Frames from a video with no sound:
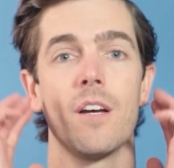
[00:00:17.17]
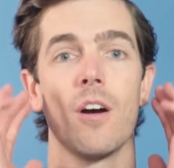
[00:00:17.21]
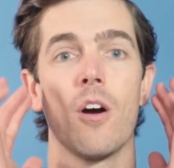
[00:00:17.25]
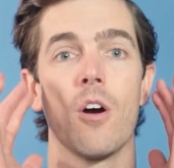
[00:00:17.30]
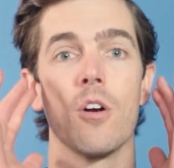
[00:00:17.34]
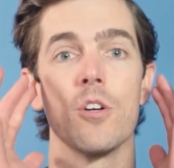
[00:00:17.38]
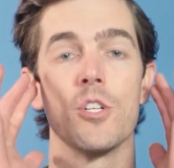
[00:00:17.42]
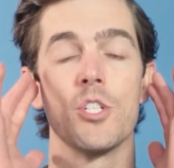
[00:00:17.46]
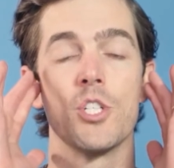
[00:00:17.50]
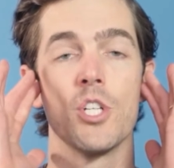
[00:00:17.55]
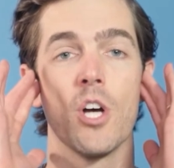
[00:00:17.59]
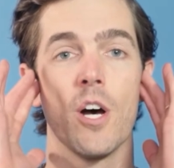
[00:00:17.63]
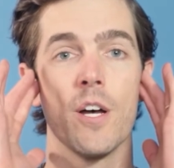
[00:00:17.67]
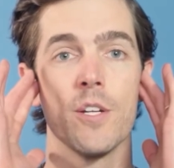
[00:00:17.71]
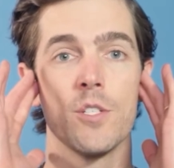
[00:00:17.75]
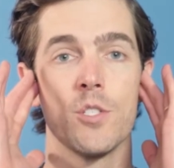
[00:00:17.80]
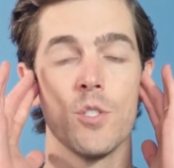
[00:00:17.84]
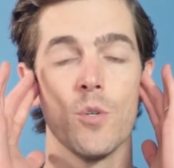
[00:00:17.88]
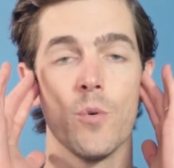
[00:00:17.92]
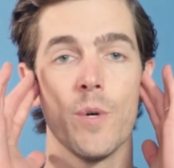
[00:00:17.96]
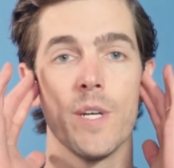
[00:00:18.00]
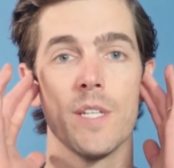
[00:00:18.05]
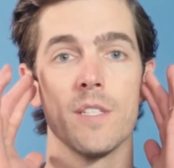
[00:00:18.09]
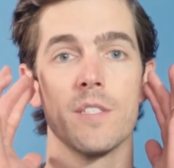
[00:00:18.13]
our jaw
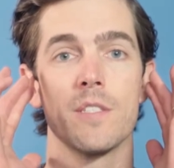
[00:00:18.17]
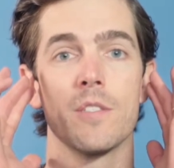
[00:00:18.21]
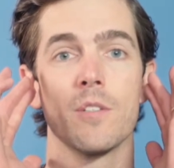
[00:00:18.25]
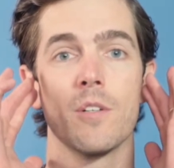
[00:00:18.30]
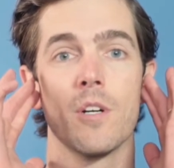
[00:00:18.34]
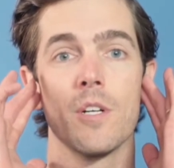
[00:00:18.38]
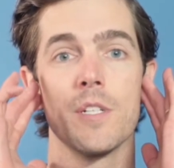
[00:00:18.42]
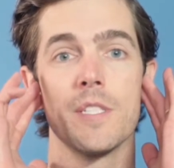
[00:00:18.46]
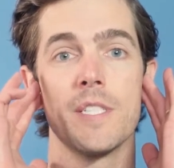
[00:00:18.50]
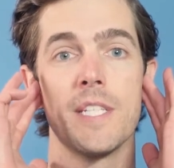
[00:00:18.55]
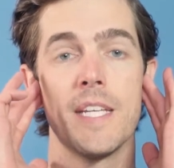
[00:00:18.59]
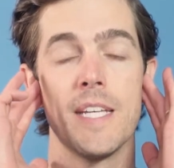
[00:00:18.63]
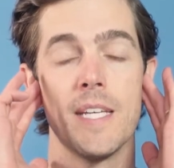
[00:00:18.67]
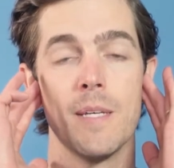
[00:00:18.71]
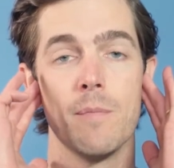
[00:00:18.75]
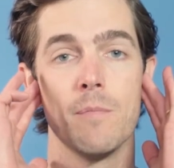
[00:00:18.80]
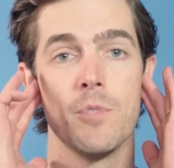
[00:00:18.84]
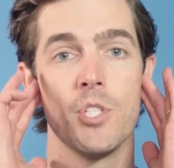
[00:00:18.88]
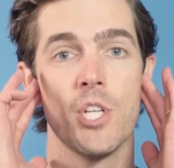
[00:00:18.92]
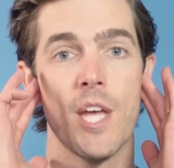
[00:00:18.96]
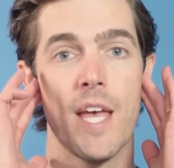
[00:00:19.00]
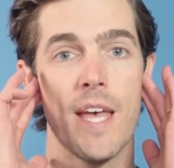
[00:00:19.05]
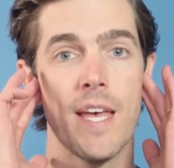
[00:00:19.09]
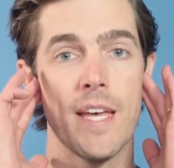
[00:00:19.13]
joints or our
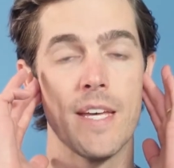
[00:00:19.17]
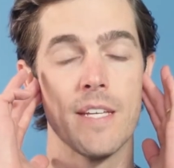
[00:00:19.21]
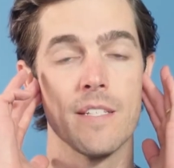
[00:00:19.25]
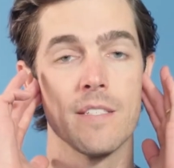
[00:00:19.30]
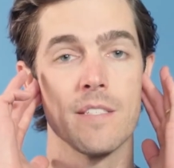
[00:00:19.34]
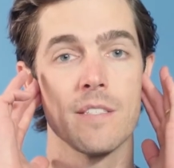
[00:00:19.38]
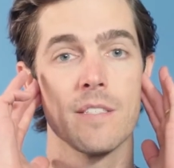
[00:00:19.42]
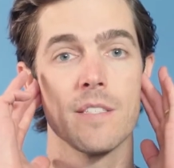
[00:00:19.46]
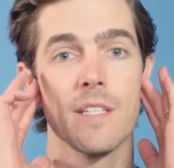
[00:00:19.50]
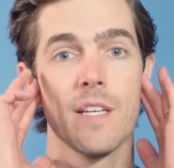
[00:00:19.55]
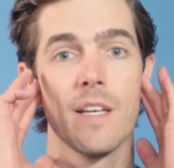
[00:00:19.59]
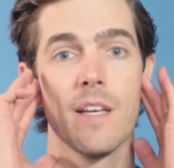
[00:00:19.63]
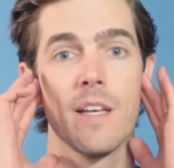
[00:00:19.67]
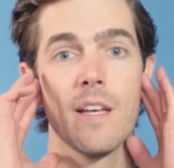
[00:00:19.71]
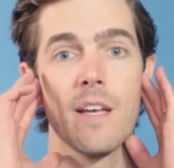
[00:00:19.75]
TMJs,